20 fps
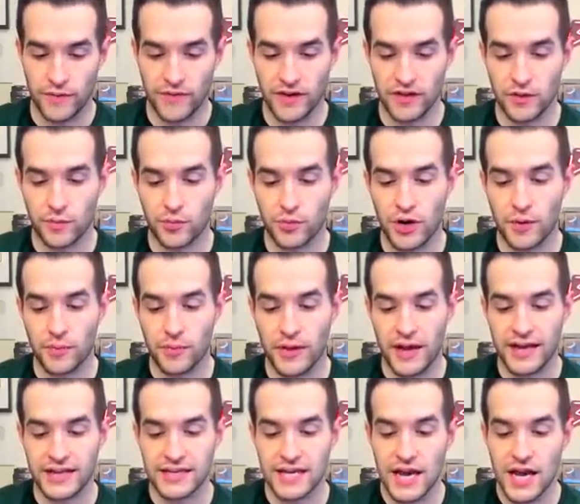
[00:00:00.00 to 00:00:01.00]
We've got the
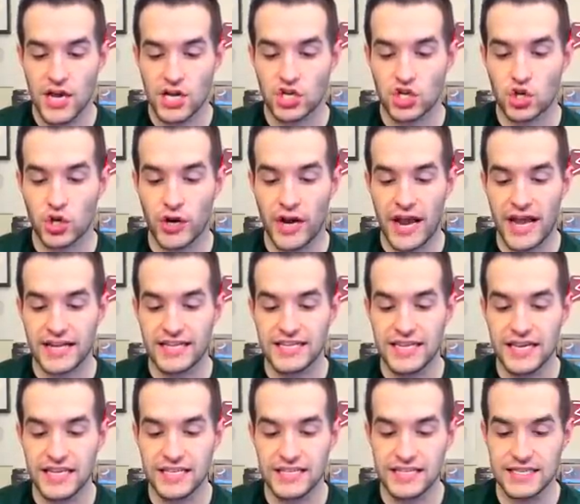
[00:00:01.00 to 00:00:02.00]
Predaplant
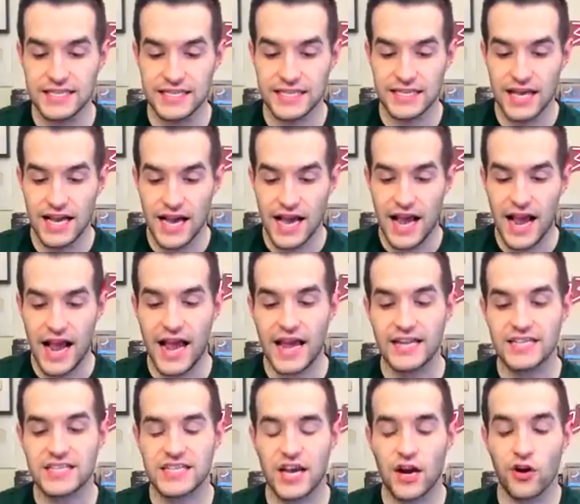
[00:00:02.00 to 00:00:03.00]
Triantis
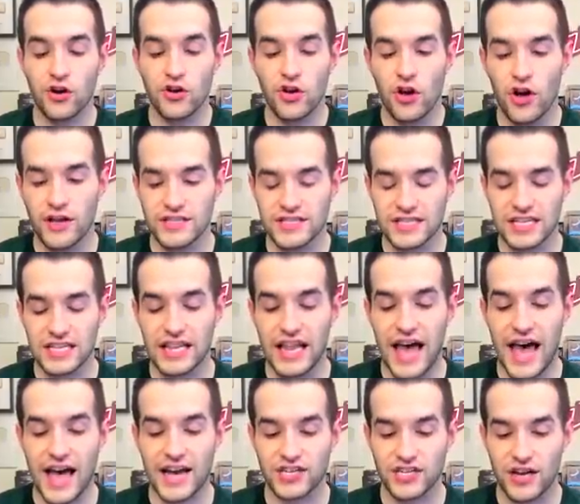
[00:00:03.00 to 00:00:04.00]
and a Scareclaw
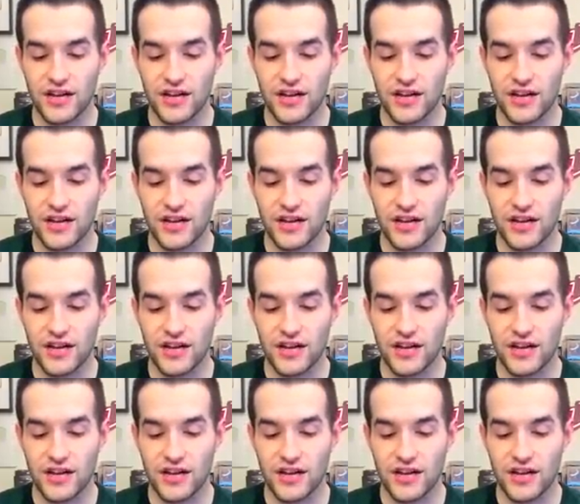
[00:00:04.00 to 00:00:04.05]
Splash.